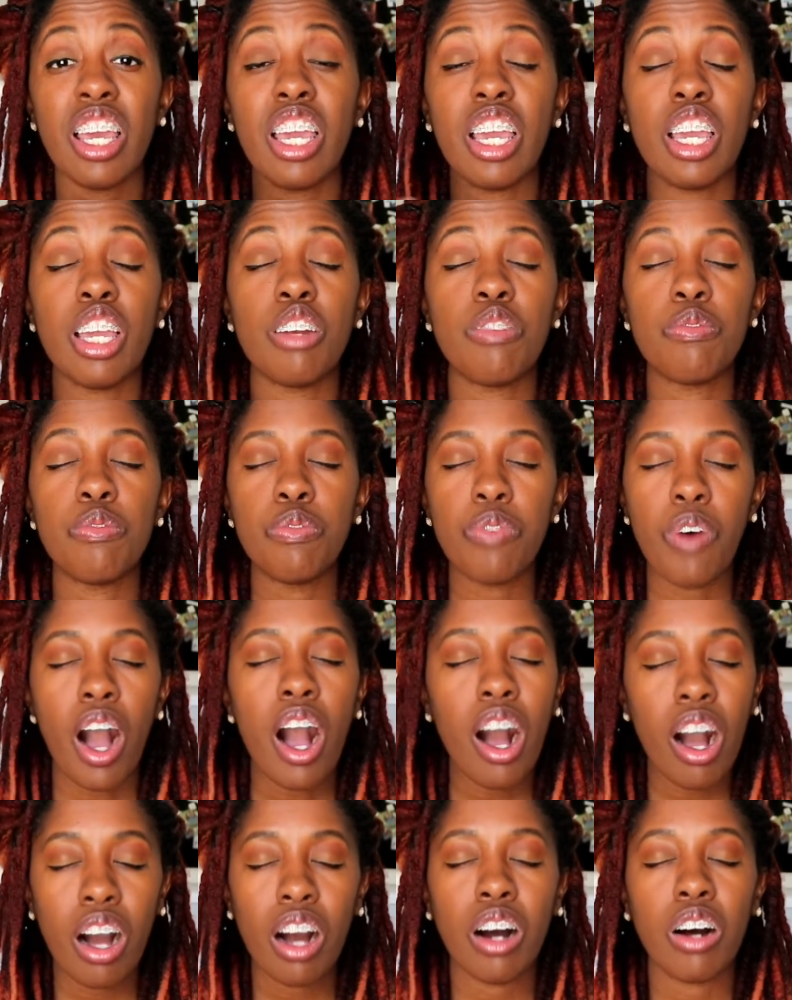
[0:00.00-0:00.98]

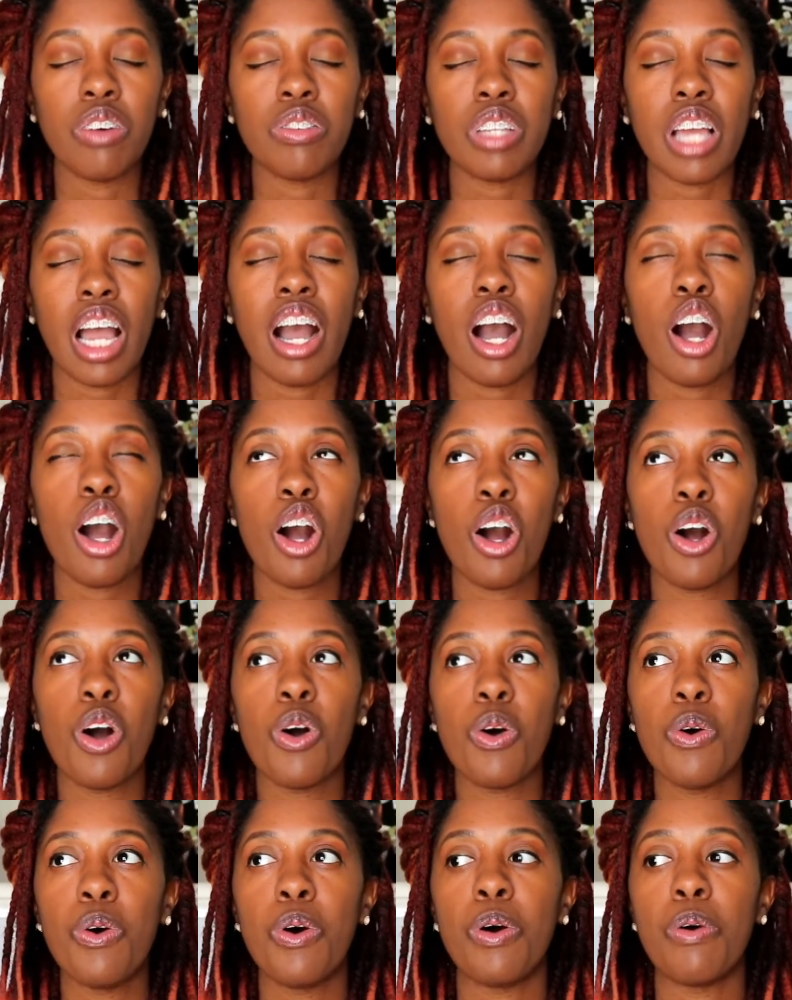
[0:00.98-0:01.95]
involved
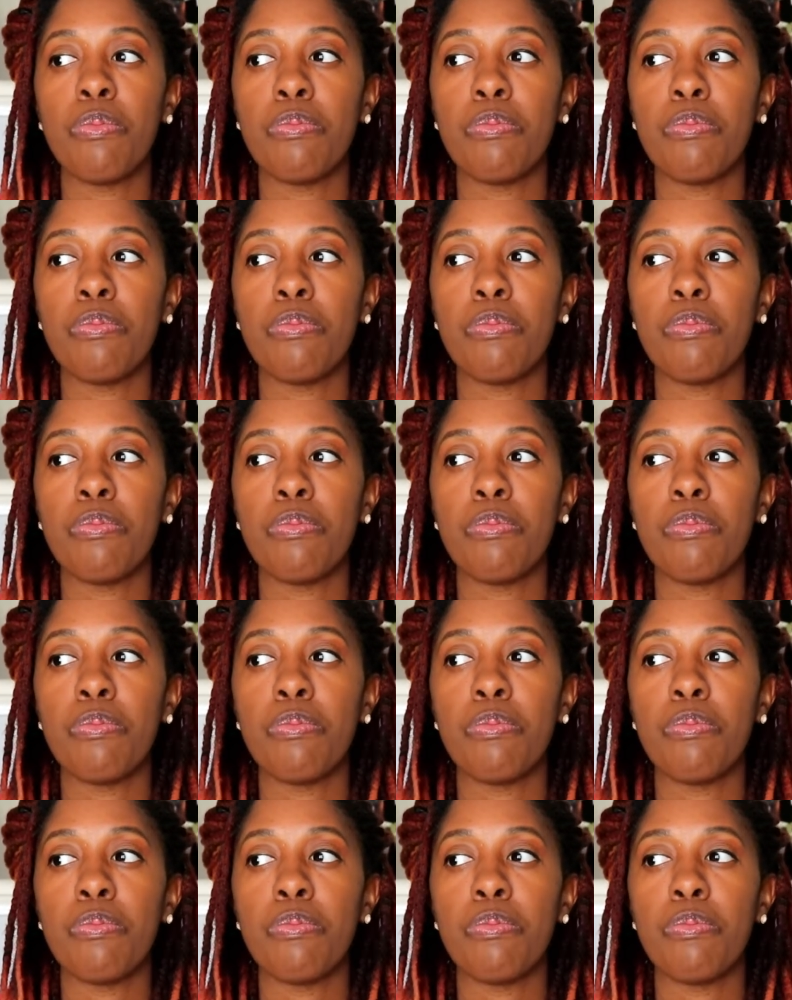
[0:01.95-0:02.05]
oh